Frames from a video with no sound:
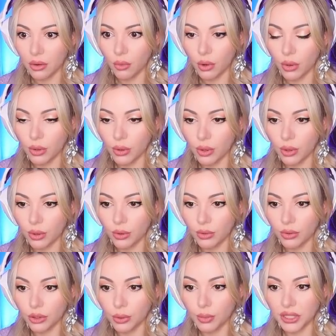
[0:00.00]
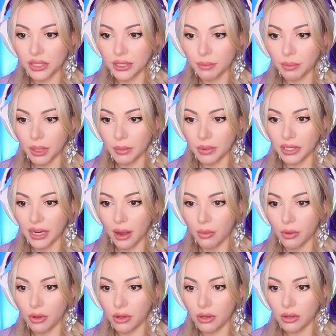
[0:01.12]
Whoa, you put some paper
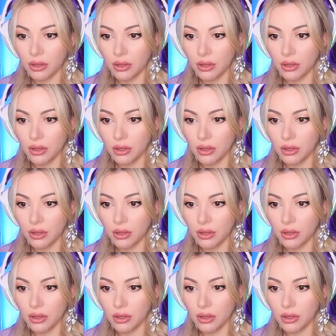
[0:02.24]
towel,